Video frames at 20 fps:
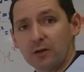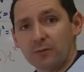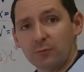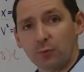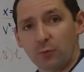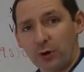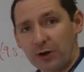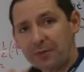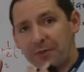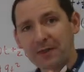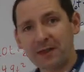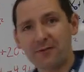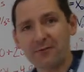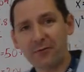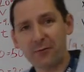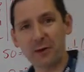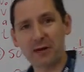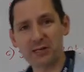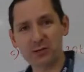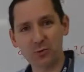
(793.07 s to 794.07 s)
with the
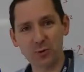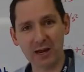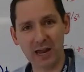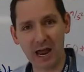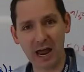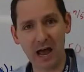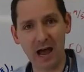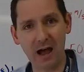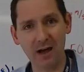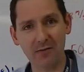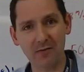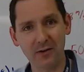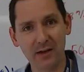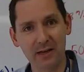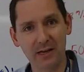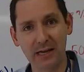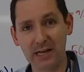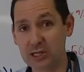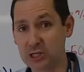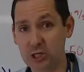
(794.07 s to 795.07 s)
information we have,
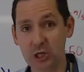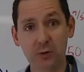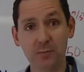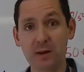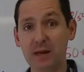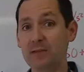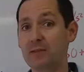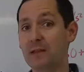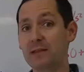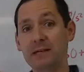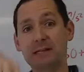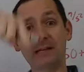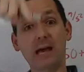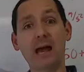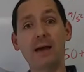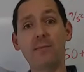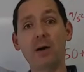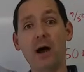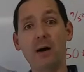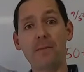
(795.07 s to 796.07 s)
it should mean that the
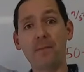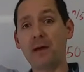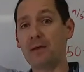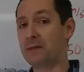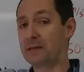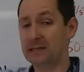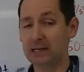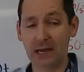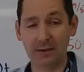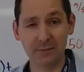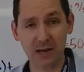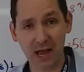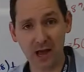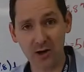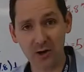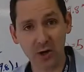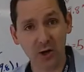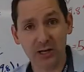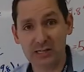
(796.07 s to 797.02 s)
time up and the time down are